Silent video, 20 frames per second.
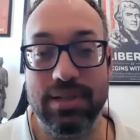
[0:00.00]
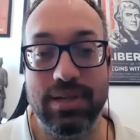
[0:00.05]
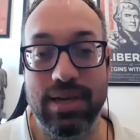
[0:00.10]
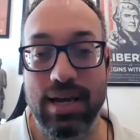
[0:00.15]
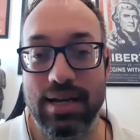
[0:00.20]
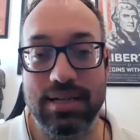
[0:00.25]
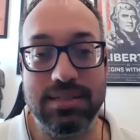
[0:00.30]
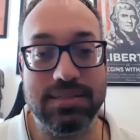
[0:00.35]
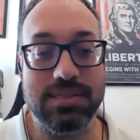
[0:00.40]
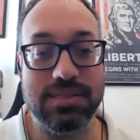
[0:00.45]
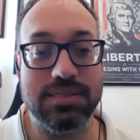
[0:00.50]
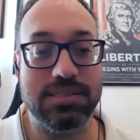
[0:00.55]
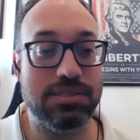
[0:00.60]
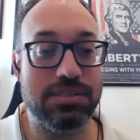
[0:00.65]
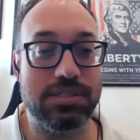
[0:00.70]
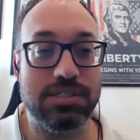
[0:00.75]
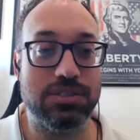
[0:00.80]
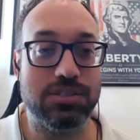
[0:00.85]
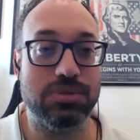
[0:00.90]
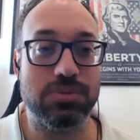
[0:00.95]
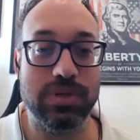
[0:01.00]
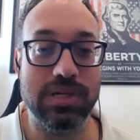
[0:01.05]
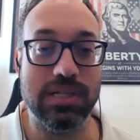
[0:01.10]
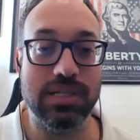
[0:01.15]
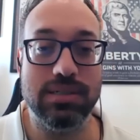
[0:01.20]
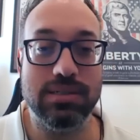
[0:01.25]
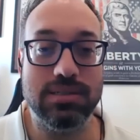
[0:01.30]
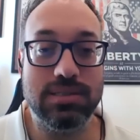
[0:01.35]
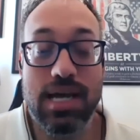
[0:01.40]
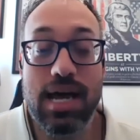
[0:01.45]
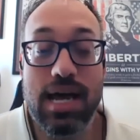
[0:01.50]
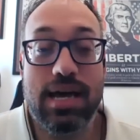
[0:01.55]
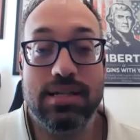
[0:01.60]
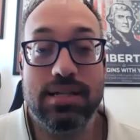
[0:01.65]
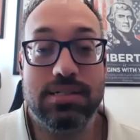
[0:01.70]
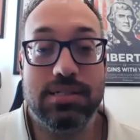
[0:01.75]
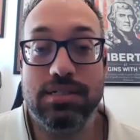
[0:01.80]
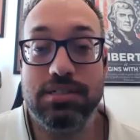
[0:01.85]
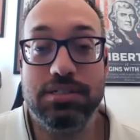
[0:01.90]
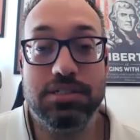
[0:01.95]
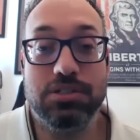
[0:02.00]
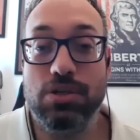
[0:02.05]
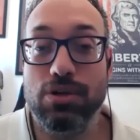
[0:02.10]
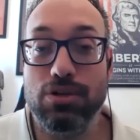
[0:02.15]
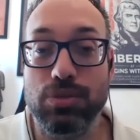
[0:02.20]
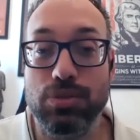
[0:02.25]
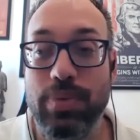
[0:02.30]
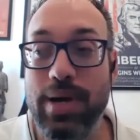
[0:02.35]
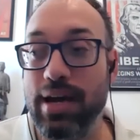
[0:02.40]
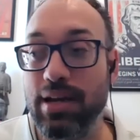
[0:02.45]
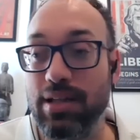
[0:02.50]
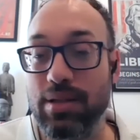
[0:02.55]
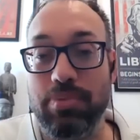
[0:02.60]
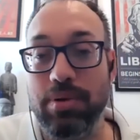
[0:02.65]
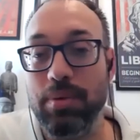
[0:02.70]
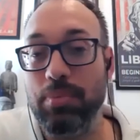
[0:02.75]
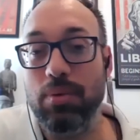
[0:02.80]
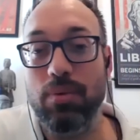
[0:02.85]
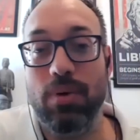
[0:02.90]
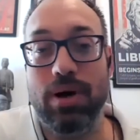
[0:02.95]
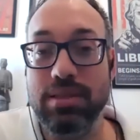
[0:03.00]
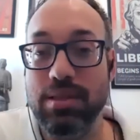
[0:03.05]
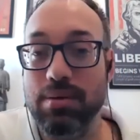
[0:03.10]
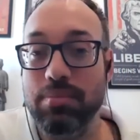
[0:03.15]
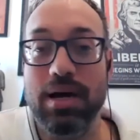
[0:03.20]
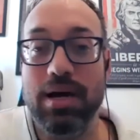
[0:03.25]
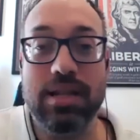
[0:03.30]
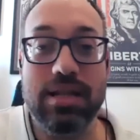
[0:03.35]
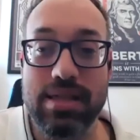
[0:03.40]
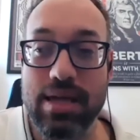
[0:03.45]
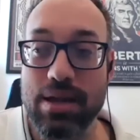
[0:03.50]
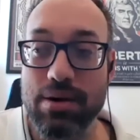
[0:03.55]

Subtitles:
yeah, it's just really sad. It just goes back to people want the money;